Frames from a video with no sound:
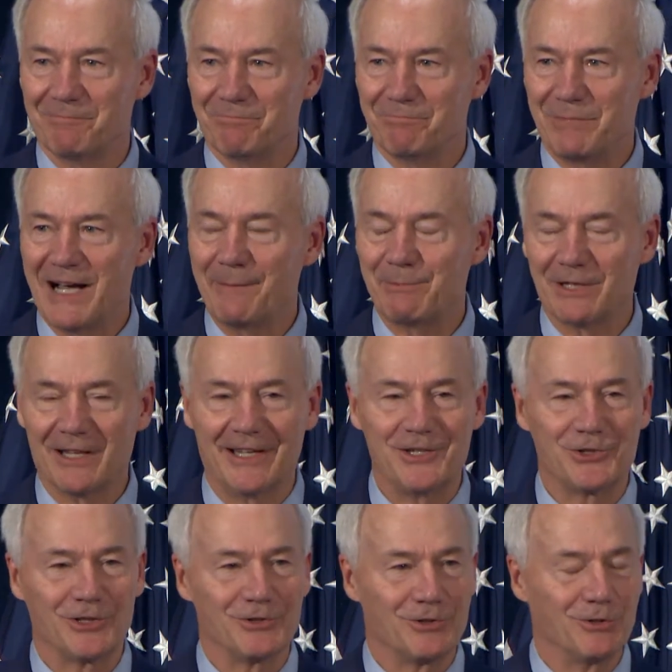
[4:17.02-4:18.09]

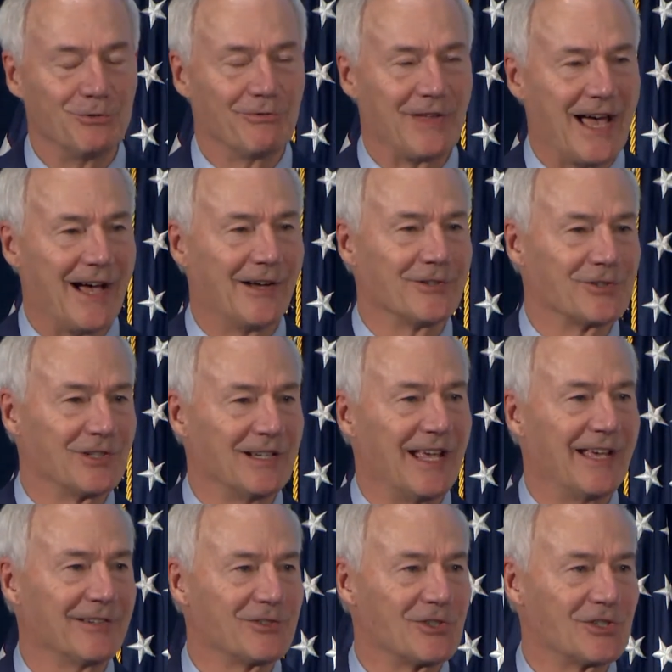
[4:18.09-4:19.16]
population 2,000,
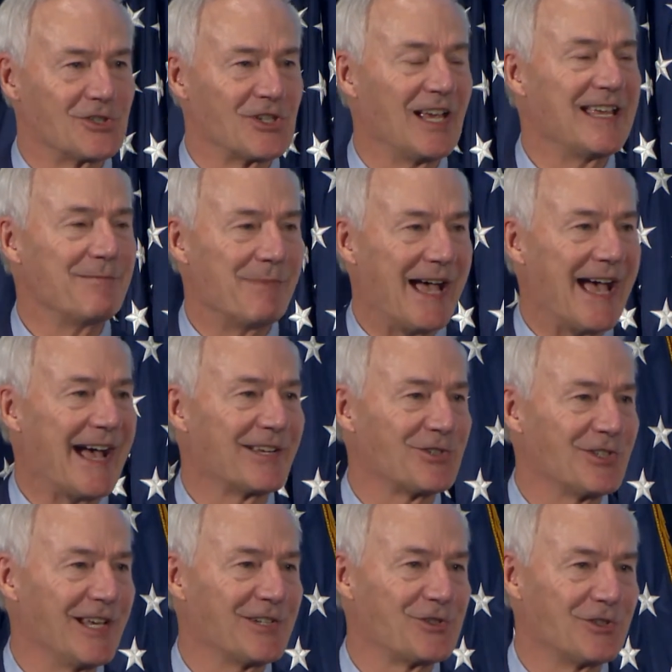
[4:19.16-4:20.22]
has the same
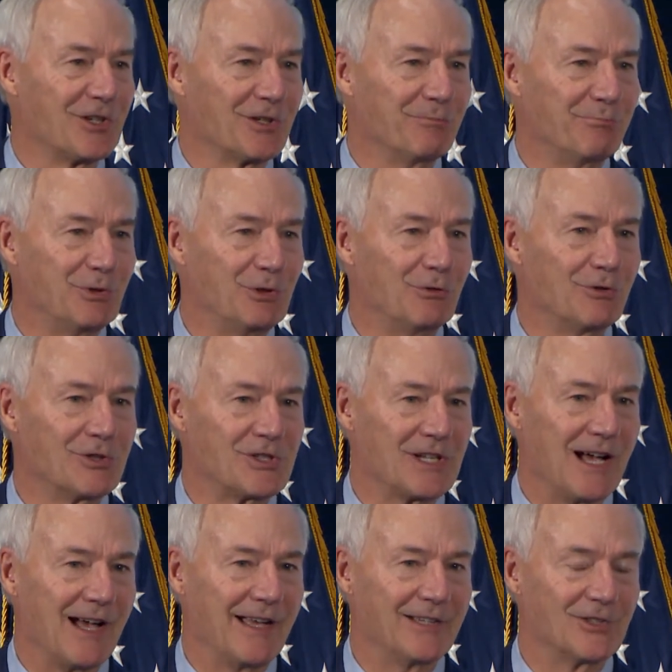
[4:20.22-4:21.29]
access to computer
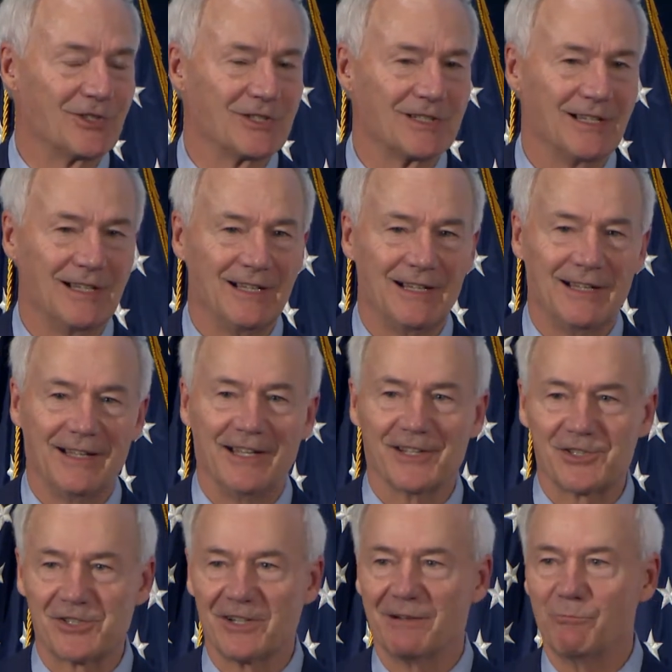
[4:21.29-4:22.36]
science as
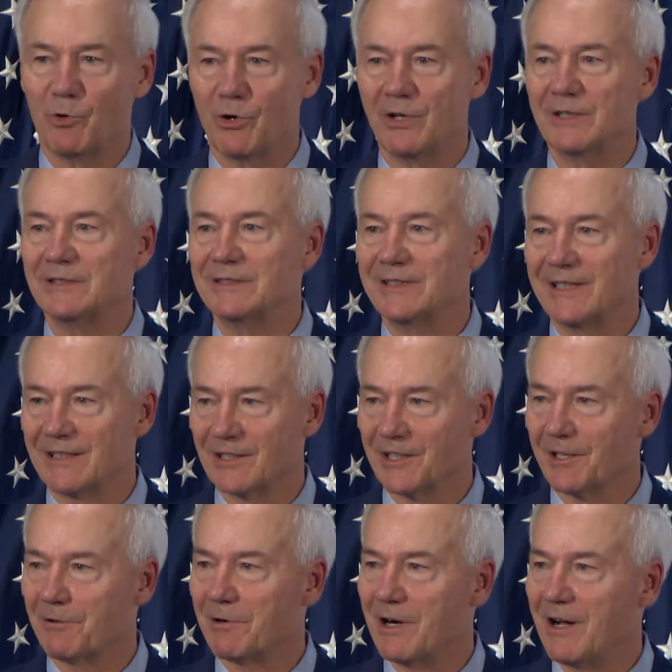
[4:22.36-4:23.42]
someone in
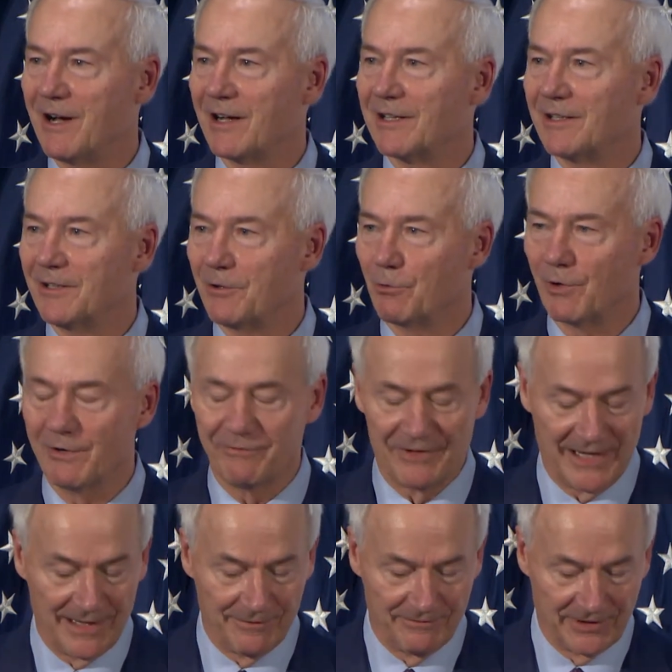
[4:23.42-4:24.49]
Little Rock or in
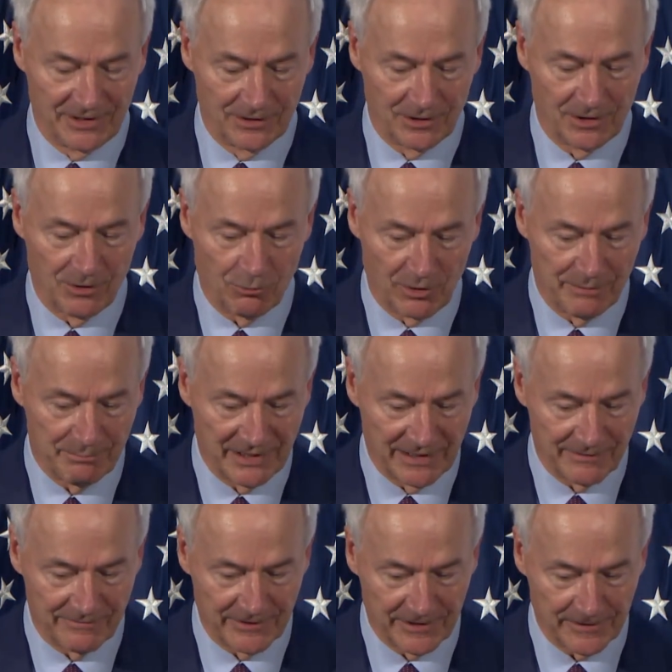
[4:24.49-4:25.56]
Fayetteville or in
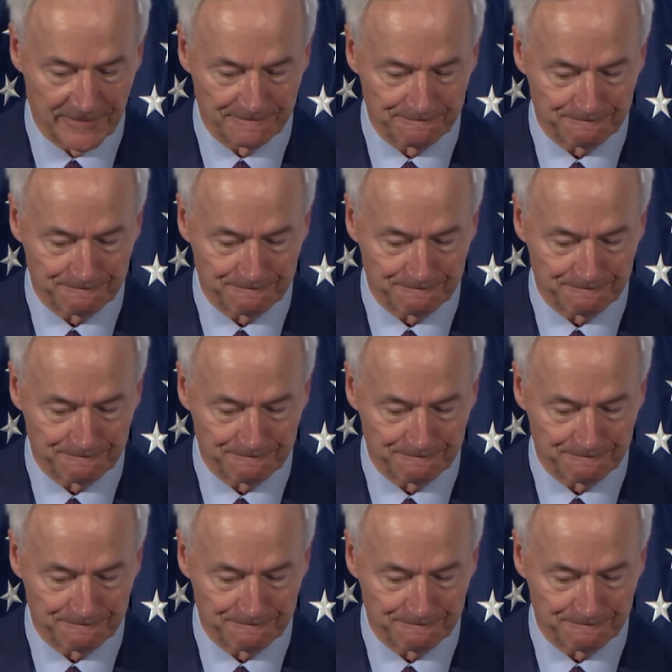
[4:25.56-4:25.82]
Bentonville.